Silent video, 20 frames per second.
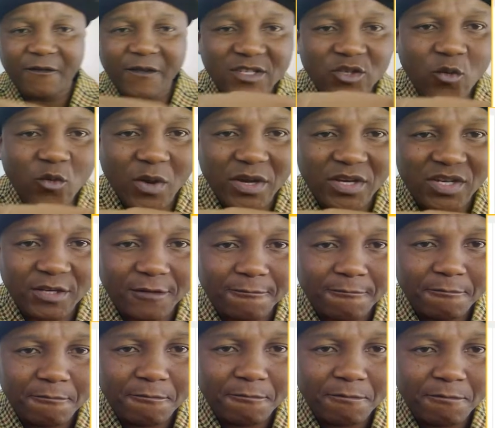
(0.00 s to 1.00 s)
The first question.
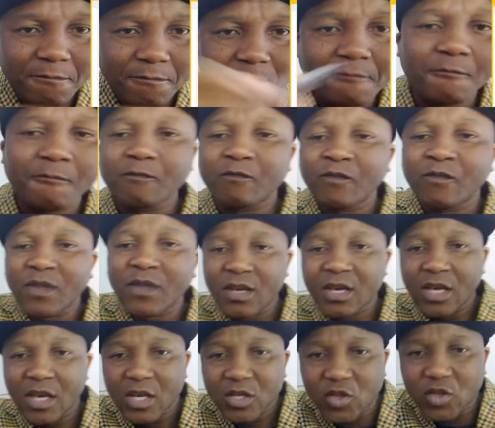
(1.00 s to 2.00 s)

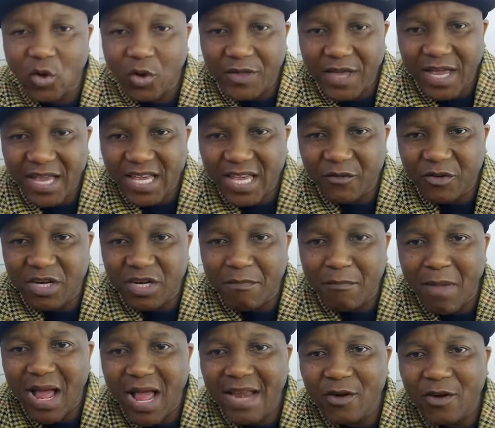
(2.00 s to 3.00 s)
So they give a
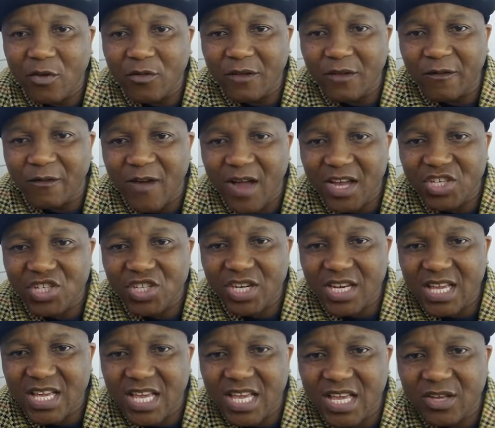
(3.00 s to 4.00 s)
demand of the
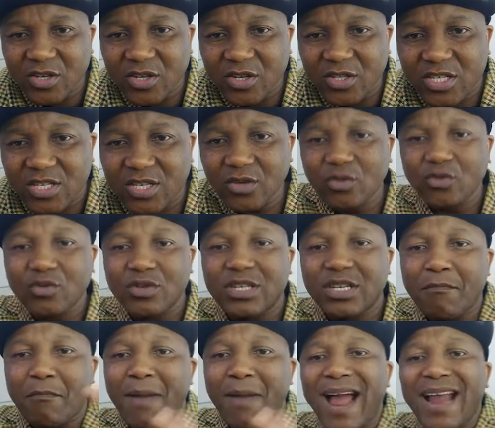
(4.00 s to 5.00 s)
function equal to
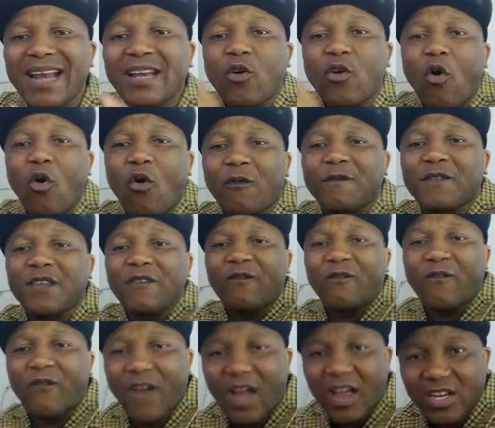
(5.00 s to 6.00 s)
demand of
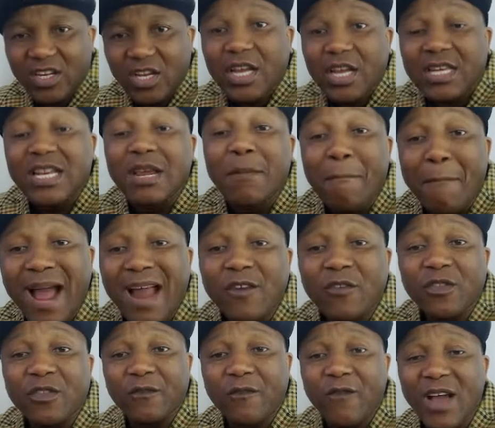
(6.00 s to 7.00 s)
the
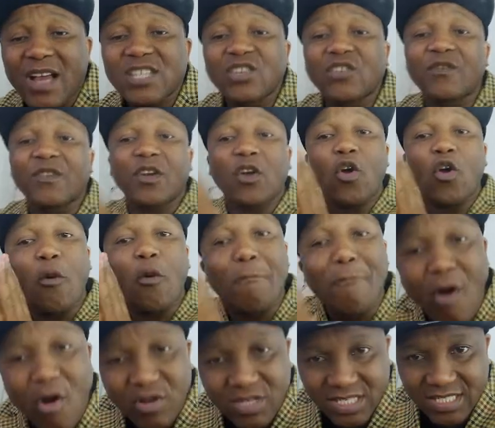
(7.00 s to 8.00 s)
function of a
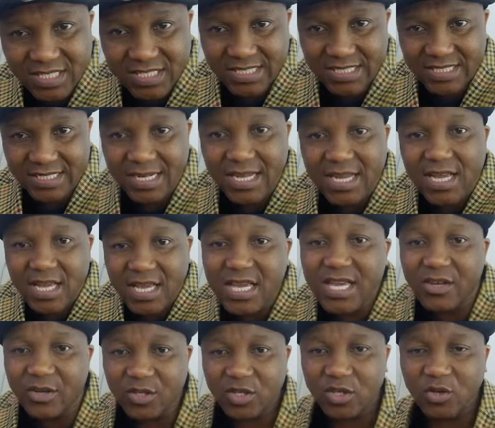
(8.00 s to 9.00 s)
commodity
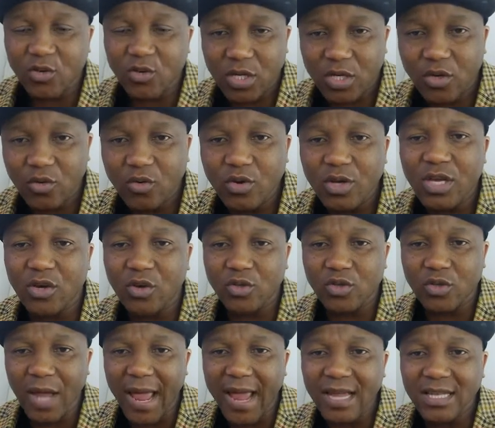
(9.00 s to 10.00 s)
equal to Q
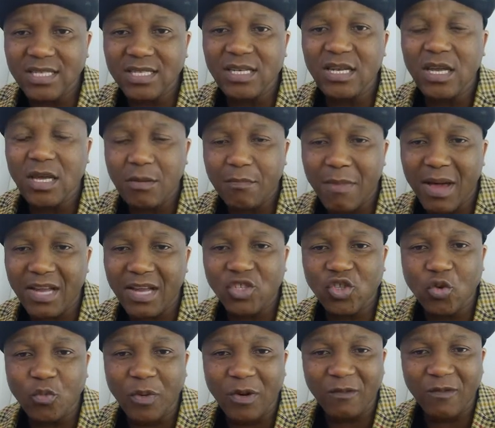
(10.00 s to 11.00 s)
equal to 80
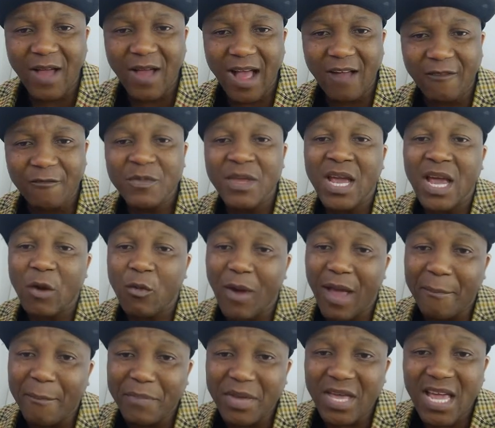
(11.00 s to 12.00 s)
minus 2.5,
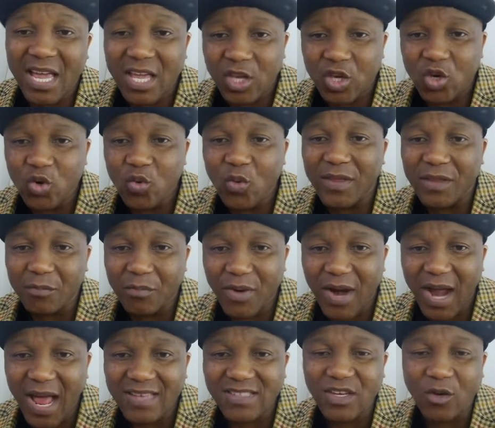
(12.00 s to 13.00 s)
where P and Q are the
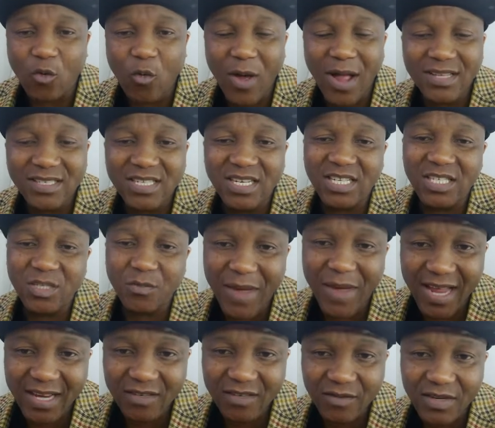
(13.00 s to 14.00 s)
price and quantity
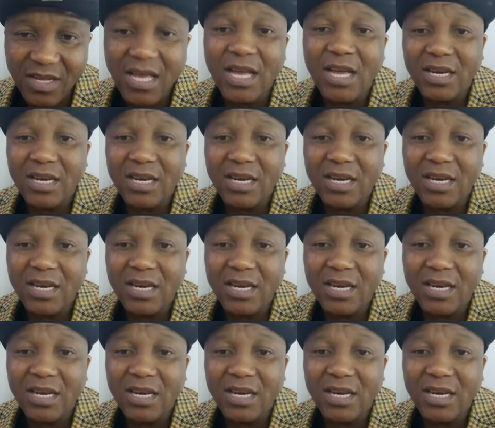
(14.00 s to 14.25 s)
respect.